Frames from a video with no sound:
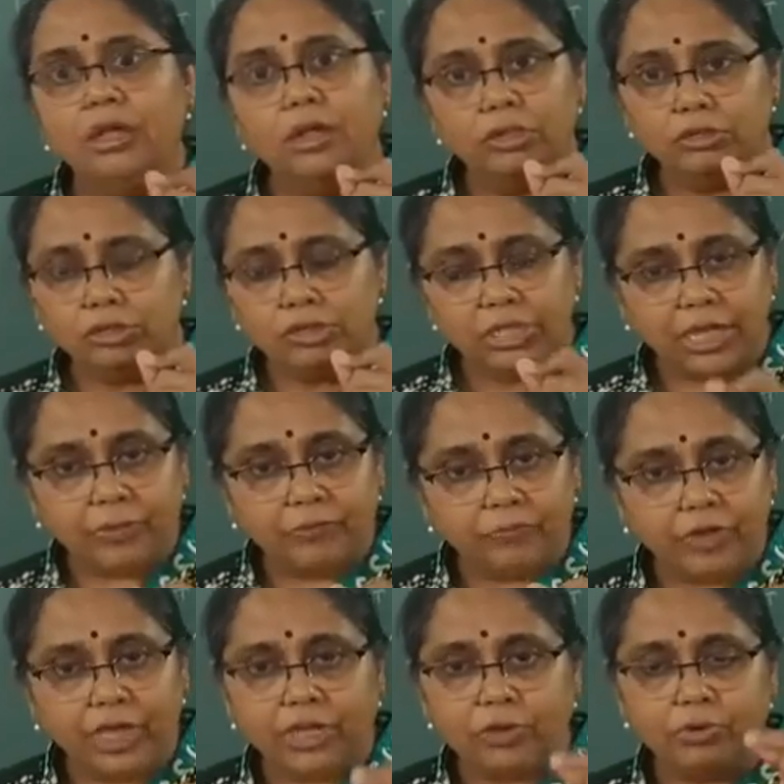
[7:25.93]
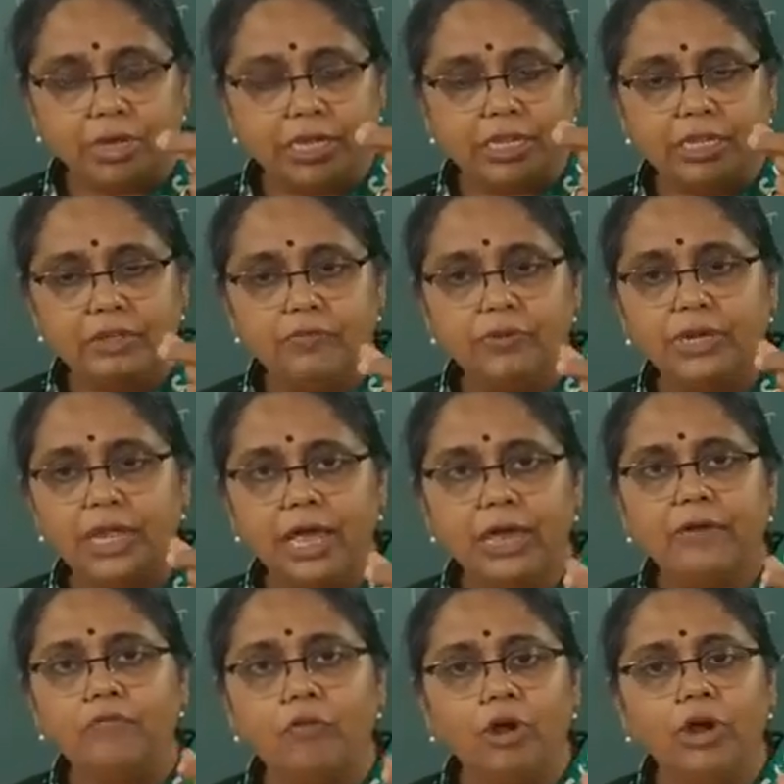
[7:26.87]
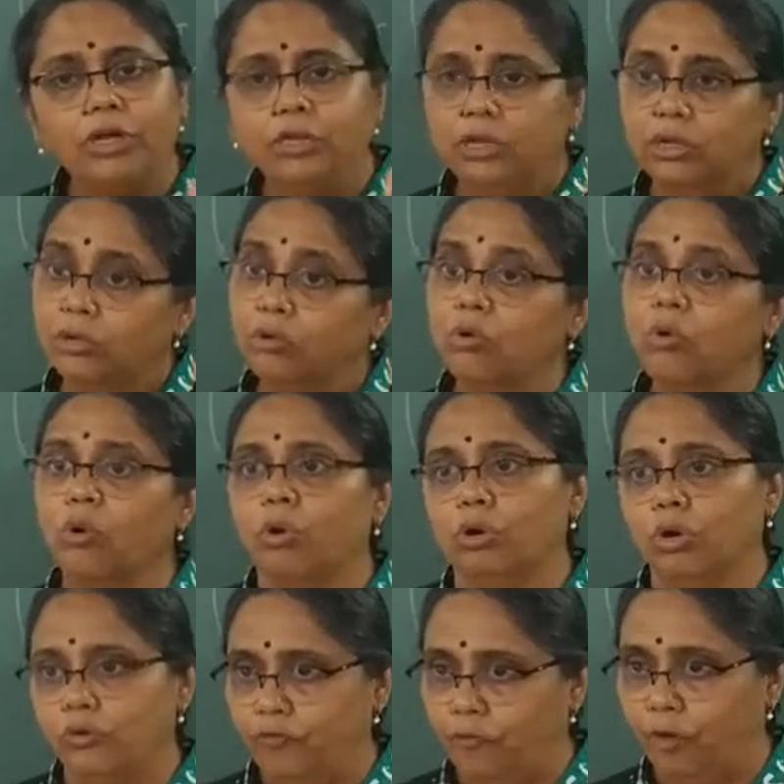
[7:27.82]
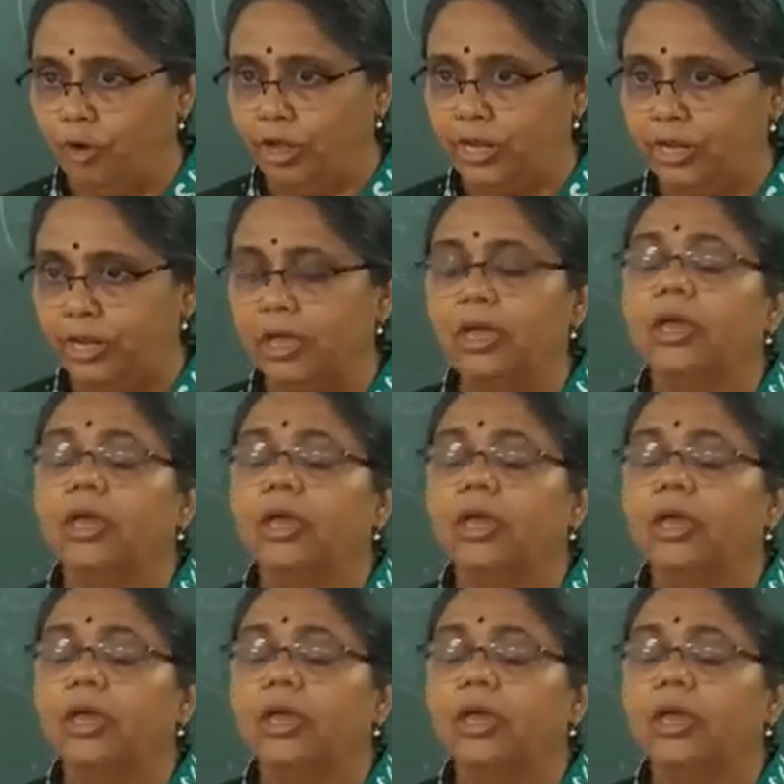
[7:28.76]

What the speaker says: So same way you can even have what? Gold foil.